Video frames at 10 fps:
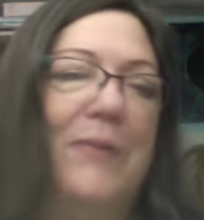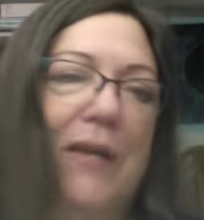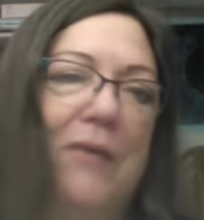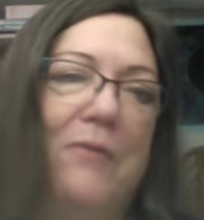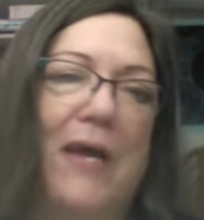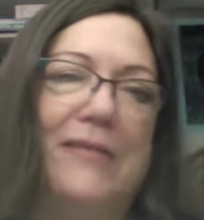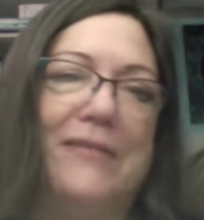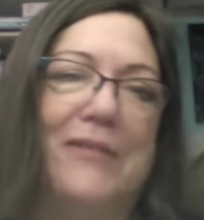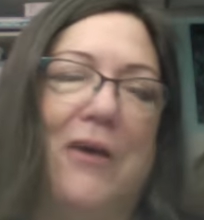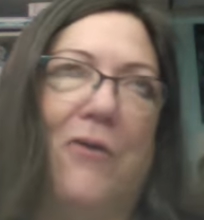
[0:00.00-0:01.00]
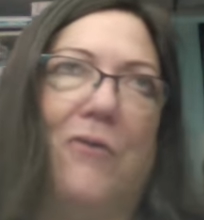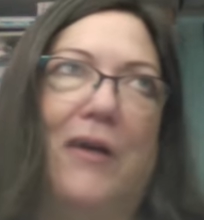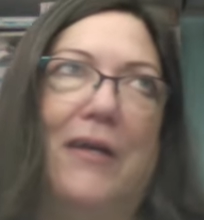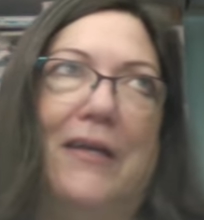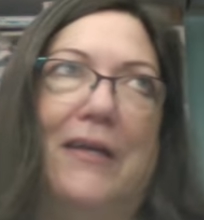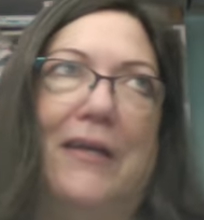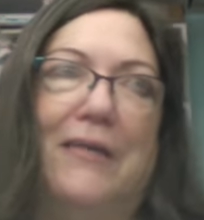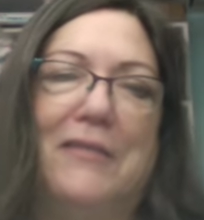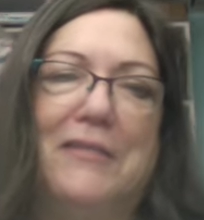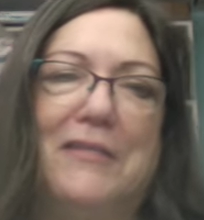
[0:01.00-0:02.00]
Anyway, so
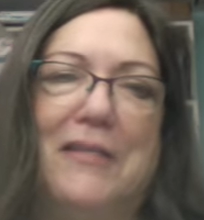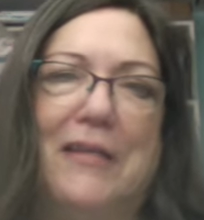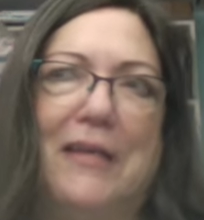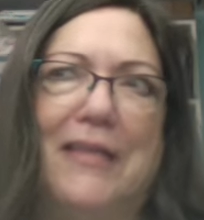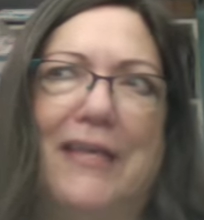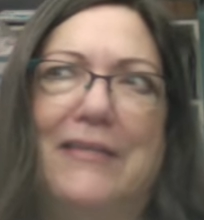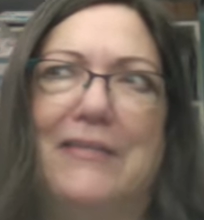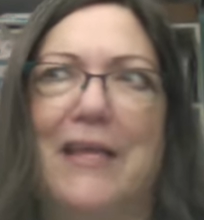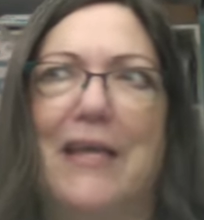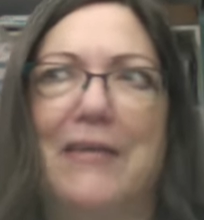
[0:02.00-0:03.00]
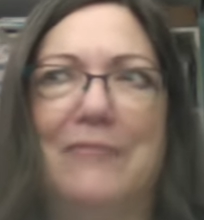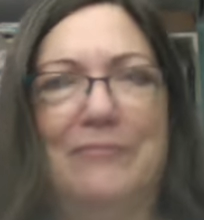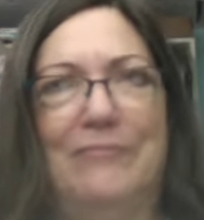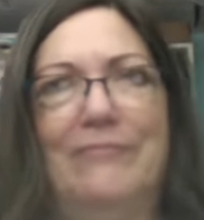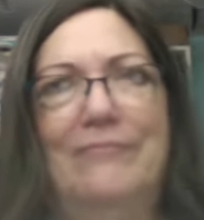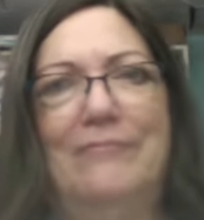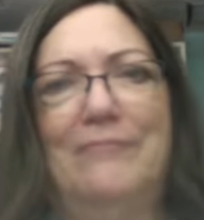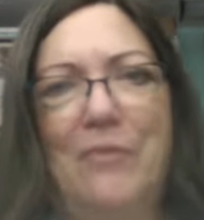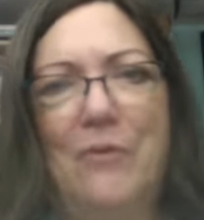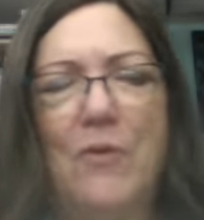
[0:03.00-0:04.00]
I think it's like
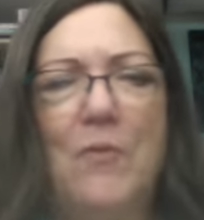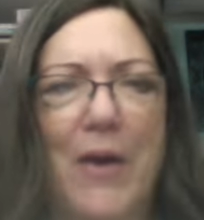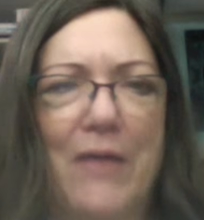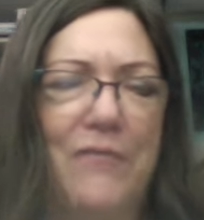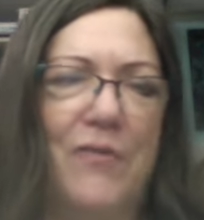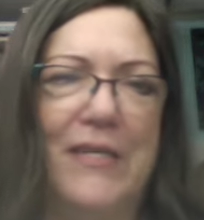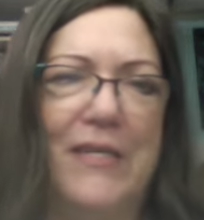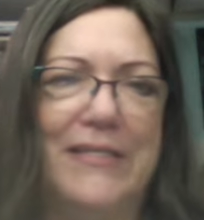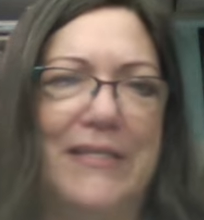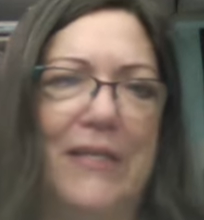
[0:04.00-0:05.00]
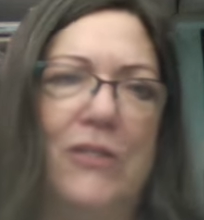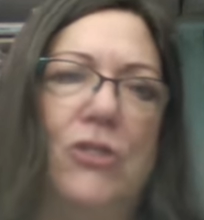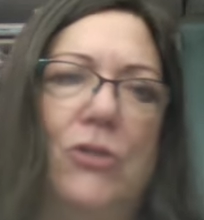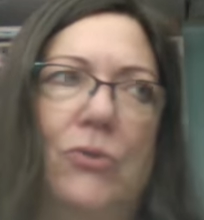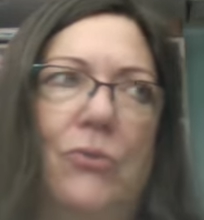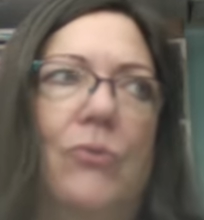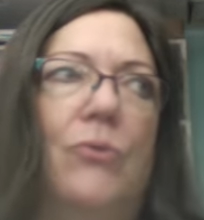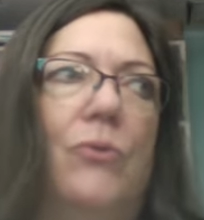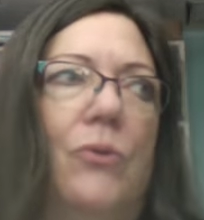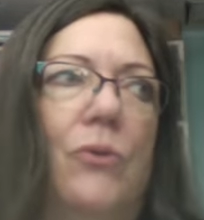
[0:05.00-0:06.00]
throwing mindfulness into
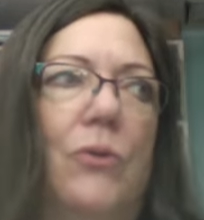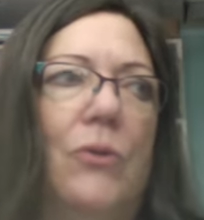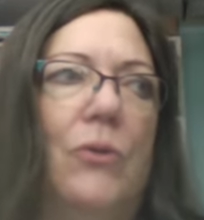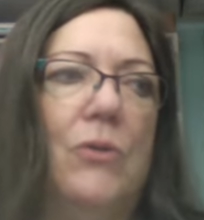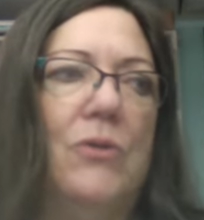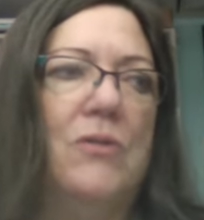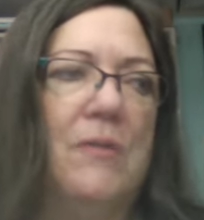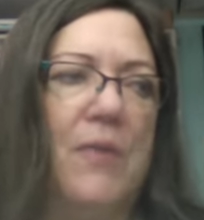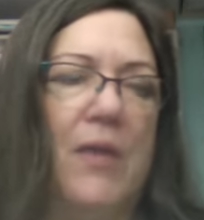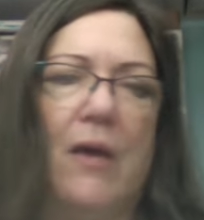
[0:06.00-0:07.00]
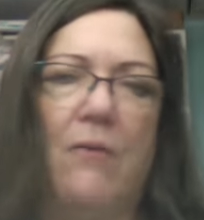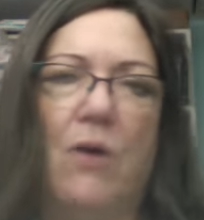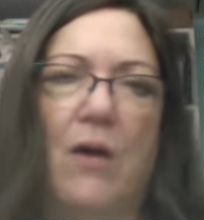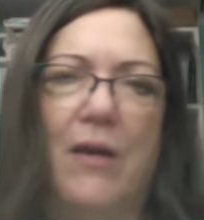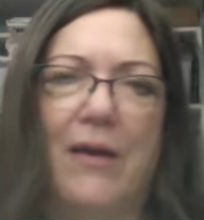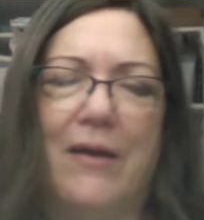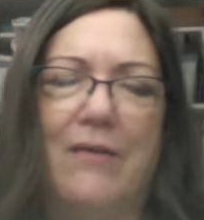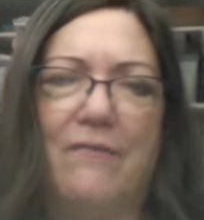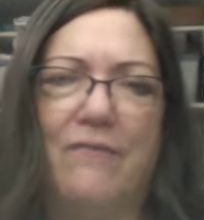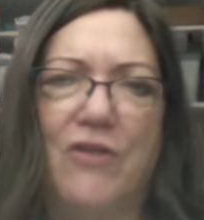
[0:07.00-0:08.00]
something I want
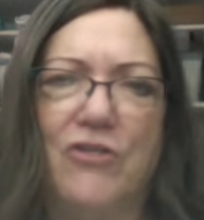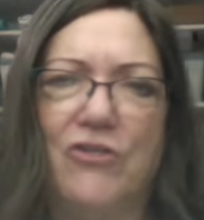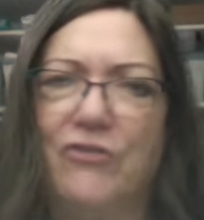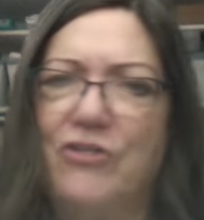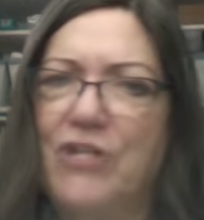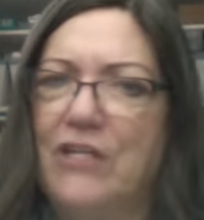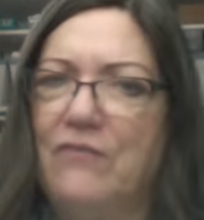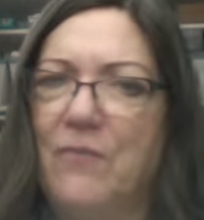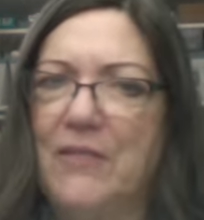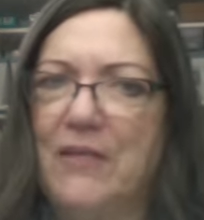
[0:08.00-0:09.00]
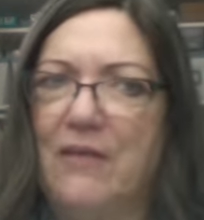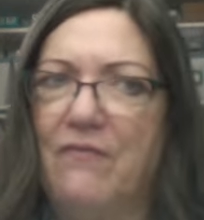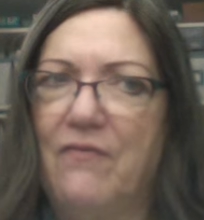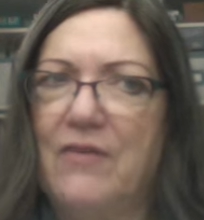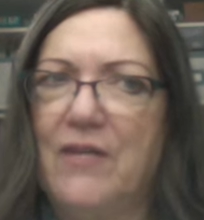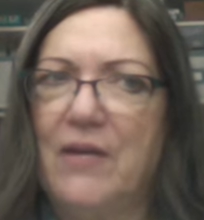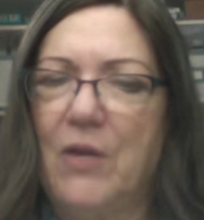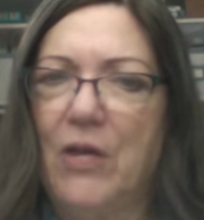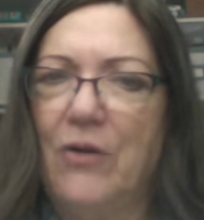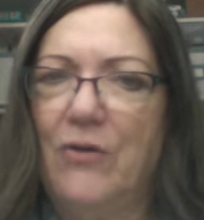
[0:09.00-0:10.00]
to foster change for myself in the
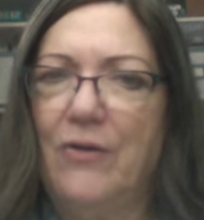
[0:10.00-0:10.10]
coming year.